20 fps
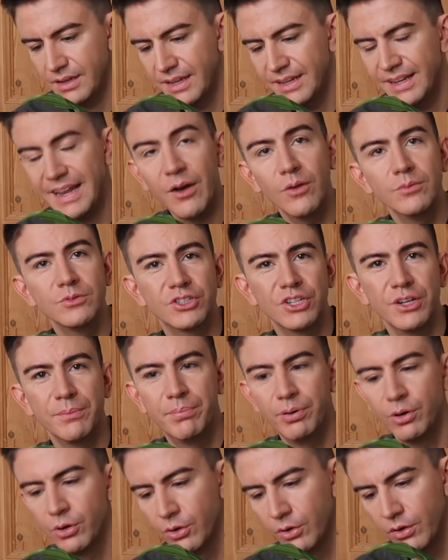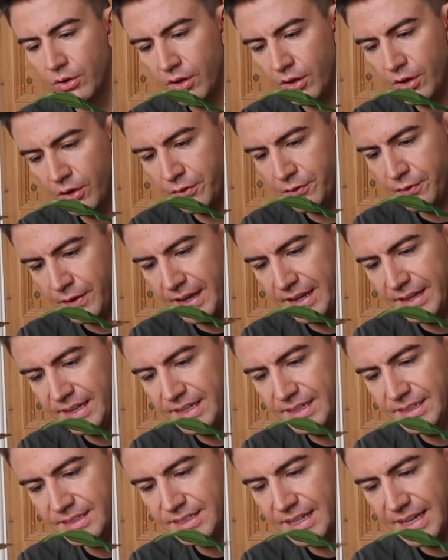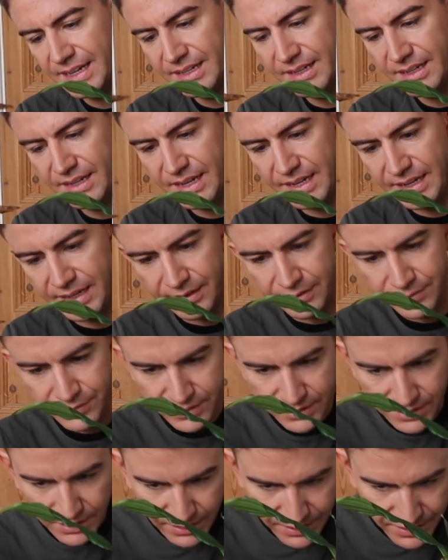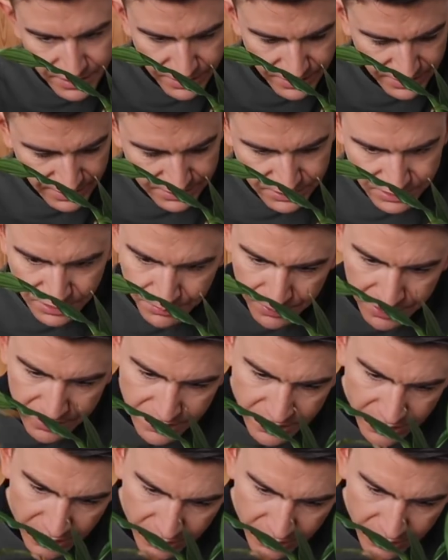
And now I'm just going to pull off any dead leaves. I think actually I might